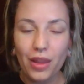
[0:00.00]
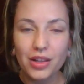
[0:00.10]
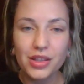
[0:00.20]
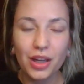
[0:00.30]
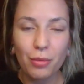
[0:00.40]

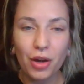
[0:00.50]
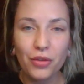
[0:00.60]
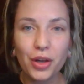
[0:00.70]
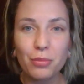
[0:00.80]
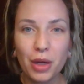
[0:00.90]
Let's think about a
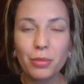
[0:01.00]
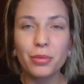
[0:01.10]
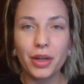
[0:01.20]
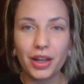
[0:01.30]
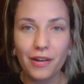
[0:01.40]
fucking paper
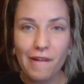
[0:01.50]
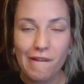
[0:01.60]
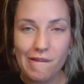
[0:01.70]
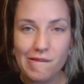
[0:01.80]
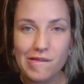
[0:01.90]
plate,
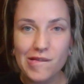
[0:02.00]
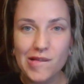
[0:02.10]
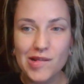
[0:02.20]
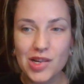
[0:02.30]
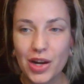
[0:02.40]

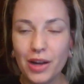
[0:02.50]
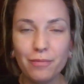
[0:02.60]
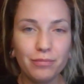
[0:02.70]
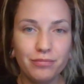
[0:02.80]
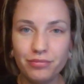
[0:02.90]
right?